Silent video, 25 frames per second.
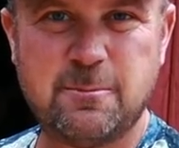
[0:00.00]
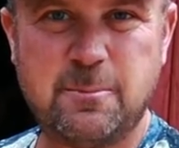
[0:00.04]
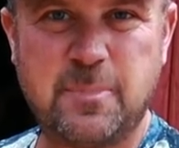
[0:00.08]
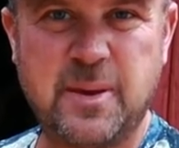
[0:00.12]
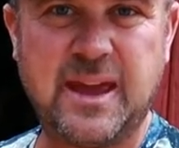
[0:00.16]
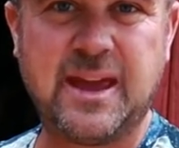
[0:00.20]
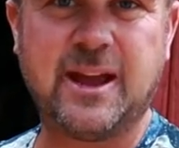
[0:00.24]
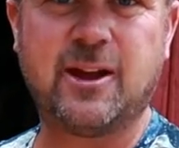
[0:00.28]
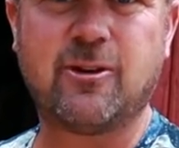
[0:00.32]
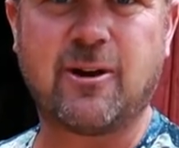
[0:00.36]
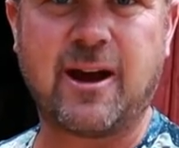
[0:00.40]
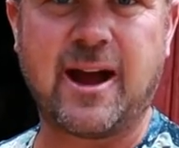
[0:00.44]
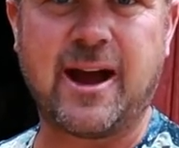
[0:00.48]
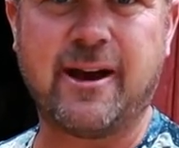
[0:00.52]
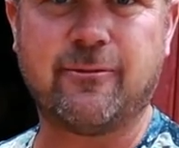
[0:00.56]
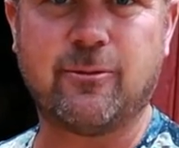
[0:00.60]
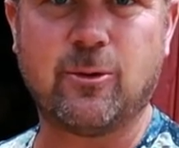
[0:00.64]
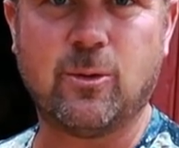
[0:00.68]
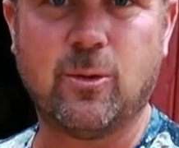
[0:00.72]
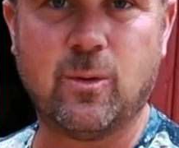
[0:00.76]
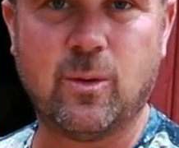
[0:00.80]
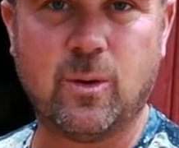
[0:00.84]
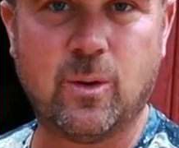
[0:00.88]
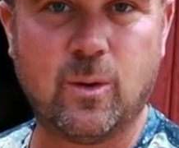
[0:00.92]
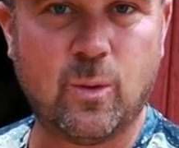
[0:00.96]
pea
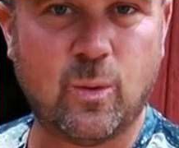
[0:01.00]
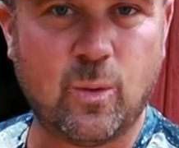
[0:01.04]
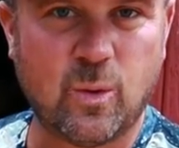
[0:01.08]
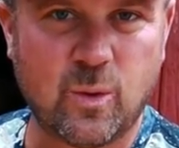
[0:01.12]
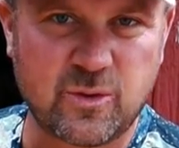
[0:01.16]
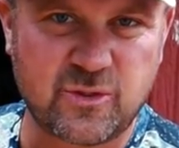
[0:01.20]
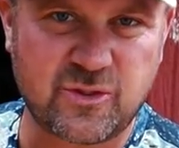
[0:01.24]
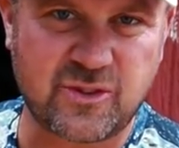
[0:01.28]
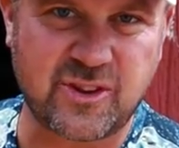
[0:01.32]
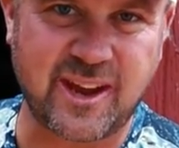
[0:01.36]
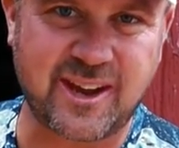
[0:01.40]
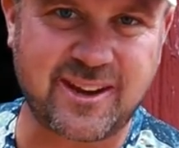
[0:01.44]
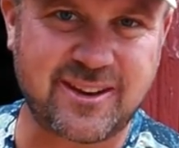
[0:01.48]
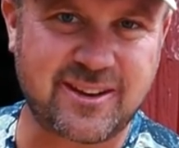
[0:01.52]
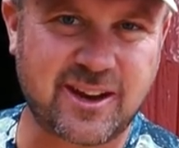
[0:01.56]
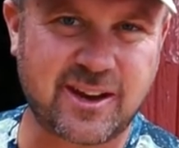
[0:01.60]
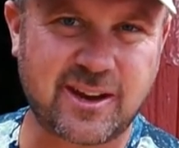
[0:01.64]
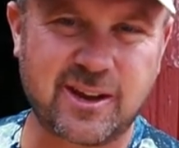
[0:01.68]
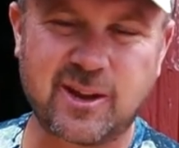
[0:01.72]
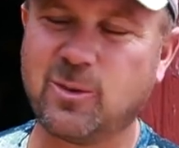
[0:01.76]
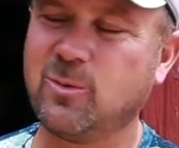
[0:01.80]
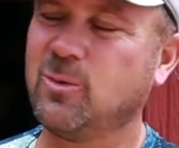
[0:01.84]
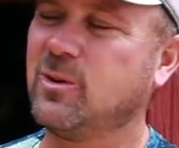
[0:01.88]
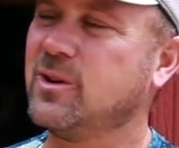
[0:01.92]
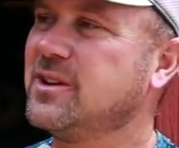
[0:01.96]
gravel. Say,
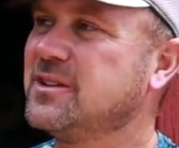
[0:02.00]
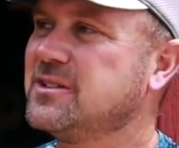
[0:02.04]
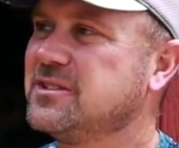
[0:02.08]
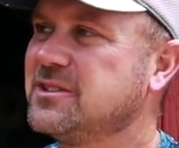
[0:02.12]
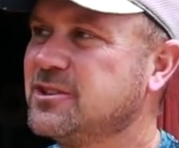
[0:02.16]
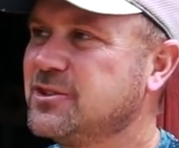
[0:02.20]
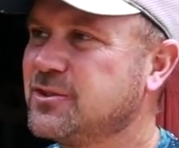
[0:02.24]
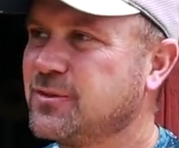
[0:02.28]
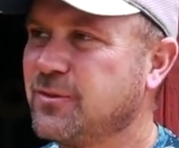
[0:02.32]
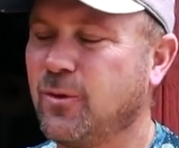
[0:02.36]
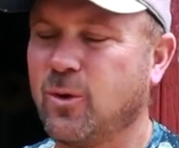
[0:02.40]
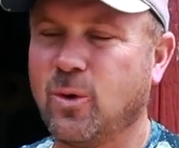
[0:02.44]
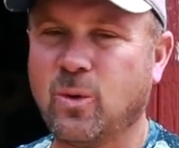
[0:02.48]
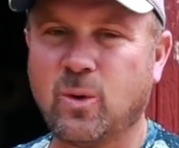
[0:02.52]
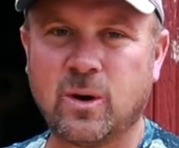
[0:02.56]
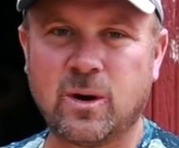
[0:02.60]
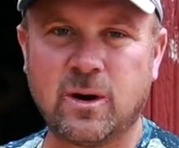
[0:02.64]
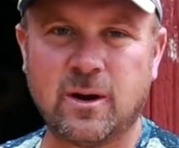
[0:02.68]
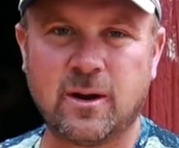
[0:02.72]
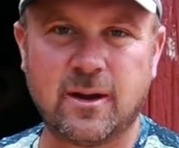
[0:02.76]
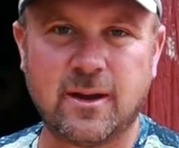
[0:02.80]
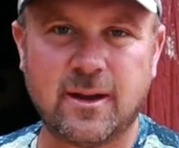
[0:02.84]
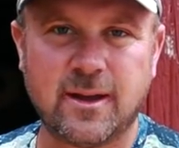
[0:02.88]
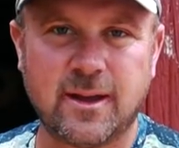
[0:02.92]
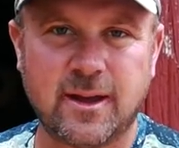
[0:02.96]
Dudley, what is this
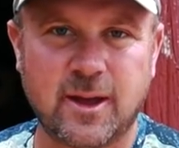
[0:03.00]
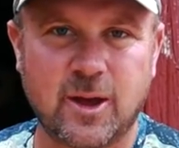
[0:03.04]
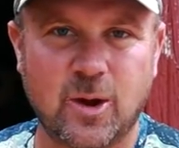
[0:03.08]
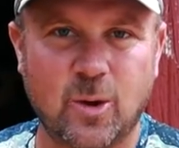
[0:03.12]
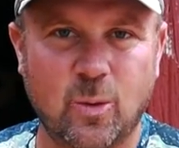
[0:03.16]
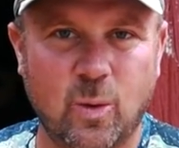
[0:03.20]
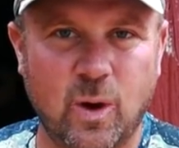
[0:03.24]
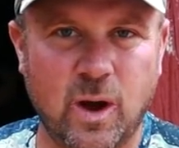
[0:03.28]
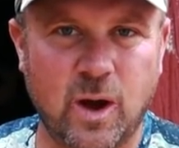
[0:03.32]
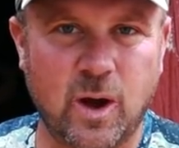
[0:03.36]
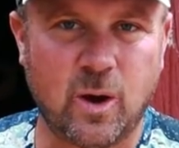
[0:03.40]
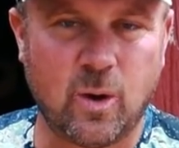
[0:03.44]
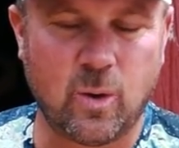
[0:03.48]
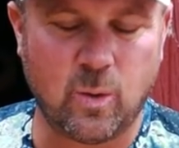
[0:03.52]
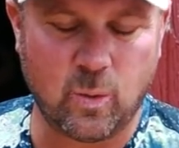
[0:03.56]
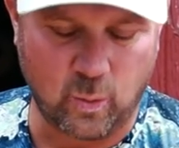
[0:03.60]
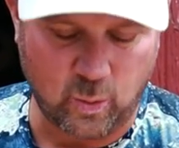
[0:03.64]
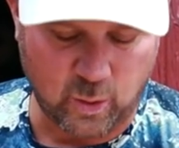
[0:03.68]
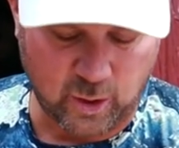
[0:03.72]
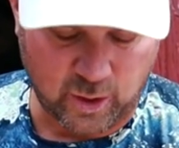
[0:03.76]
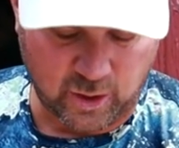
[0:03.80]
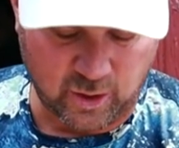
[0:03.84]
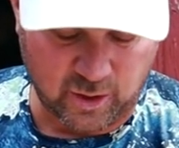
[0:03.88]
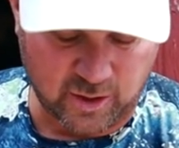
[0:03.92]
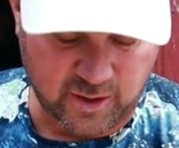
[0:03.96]
for? Well,
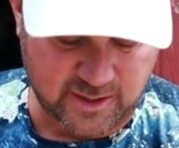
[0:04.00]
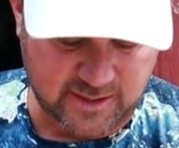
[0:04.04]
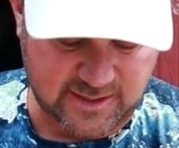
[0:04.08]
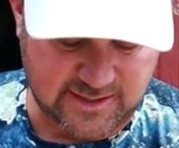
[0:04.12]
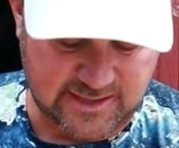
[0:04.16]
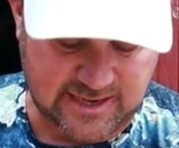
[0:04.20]
we're gonna